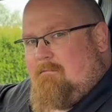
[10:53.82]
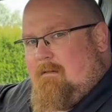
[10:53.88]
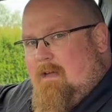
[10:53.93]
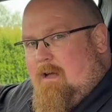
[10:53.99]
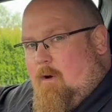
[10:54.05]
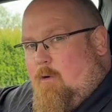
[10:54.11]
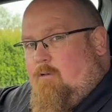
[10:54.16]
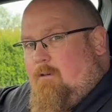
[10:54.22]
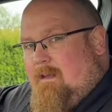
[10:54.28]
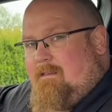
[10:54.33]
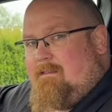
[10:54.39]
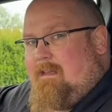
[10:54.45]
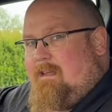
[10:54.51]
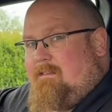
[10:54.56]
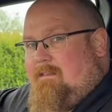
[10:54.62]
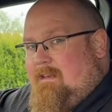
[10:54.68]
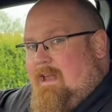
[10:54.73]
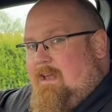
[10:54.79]

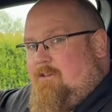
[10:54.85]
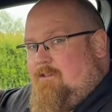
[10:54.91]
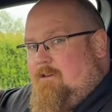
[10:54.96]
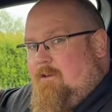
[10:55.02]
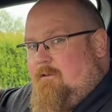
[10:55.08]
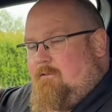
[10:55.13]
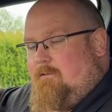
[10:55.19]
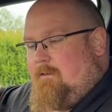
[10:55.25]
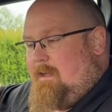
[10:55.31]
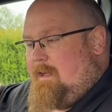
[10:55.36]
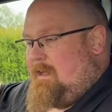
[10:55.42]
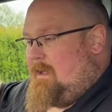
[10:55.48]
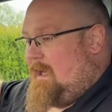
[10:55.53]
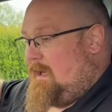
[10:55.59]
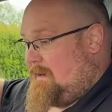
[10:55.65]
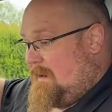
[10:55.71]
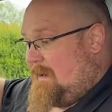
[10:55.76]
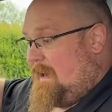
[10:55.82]
orientated SUV
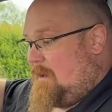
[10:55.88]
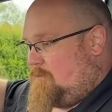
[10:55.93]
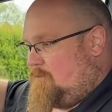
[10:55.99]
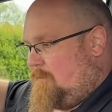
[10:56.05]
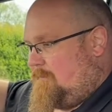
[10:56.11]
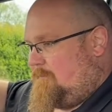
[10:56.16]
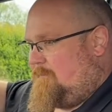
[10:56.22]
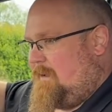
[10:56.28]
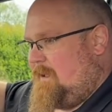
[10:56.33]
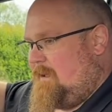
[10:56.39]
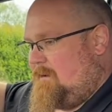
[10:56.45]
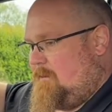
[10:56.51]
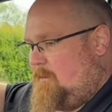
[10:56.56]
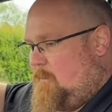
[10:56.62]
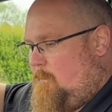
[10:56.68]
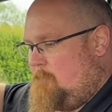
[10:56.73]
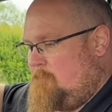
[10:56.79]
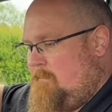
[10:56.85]
and electric
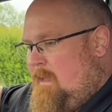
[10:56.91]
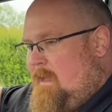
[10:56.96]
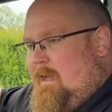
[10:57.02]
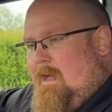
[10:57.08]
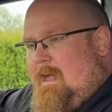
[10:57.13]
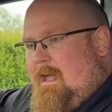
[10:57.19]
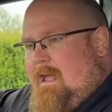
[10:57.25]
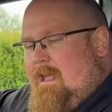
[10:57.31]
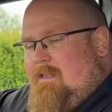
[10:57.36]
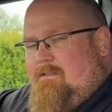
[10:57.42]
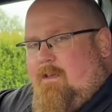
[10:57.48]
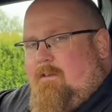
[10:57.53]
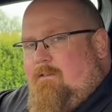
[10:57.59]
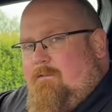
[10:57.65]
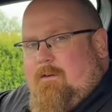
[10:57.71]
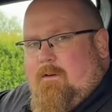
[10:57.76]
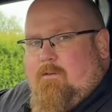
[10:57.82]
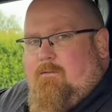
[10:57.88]
vehicle, it does
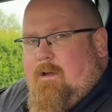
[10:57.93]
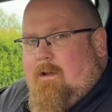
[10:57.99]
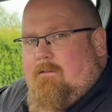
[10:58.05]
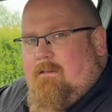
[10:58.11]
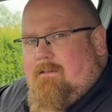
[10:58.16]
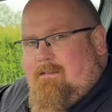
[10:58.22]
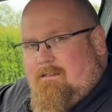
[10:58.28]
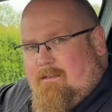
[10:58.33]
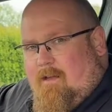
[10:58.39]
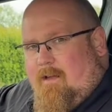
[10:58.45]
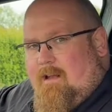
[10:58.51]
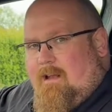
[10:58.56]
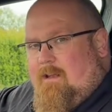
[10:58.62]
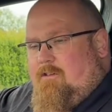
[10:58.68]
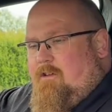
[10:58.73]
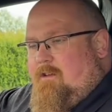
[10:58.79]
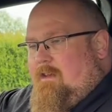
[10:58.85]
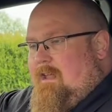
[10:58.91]
feel very
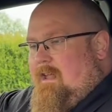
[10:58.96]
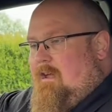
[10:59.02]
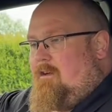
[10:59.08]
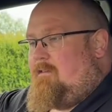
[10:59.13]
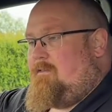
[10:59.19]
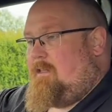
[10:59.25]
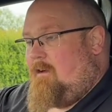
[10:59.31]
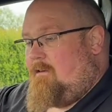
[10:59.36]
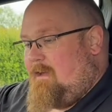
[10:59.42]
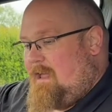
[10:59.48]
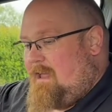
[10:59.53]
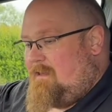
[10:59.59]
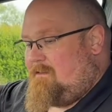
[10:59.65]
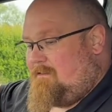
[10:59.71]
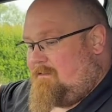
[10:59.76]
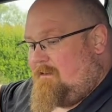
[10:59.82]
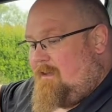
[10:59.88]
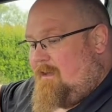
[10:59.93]
stylish in here. There
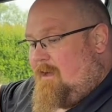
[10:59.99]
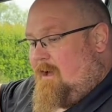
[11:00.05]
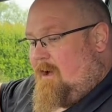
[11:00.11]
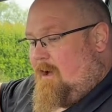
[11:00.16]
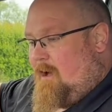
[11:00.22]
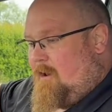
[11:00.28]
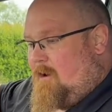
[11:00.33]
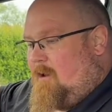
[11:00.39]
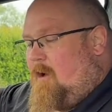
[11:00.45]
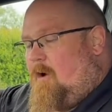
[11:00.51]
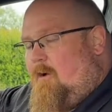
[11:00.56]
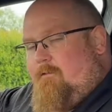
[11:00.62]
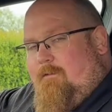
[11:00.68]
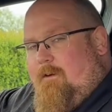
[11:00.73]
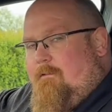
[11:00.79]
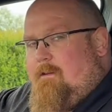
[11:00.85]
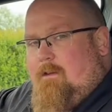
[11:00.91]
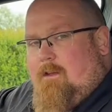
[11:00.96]
is a lot of
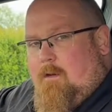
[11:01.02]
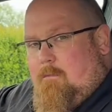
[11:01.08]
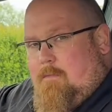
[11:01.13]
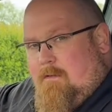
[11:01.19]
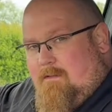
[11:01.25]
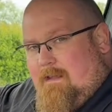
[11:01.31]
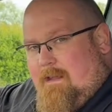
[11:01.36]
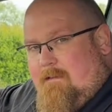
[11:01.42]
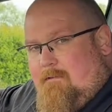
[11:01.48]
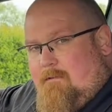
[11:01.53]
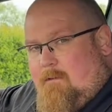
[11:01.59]
very good perceived